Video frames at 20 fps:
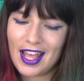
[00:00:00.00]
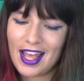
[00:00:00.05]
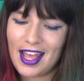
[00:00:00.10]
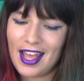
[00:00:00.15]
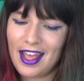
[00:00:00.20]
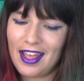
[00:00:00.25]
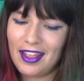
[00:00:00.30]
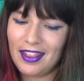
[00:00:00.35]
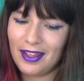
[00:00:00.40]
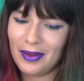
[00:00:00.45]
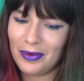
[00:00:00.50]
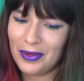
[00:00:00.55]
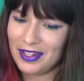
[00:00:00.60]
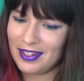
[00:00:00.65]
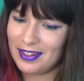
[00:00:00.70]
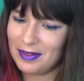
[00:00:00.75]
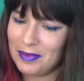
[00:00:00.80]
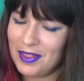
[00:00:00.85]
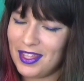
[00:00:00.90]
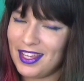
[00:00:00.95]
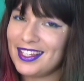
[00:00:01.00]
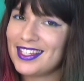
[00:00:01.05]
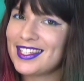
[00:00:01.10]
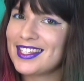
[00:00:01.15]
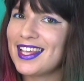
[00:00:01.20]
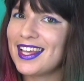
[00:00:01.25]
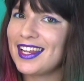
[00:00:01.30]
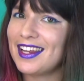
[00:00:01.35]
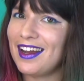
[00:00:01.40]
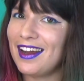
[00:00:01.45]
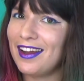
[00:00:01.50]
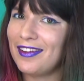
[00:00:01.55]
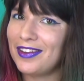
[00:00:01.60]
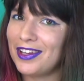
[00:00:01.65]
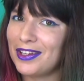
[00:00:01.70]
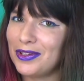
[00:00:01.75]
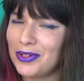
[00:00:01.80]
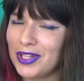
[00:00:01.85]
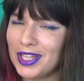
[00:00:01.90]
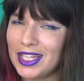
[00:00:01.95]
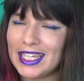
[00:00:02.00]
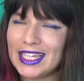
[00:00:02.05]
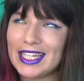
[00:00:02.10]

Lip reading: And there were some things that I find really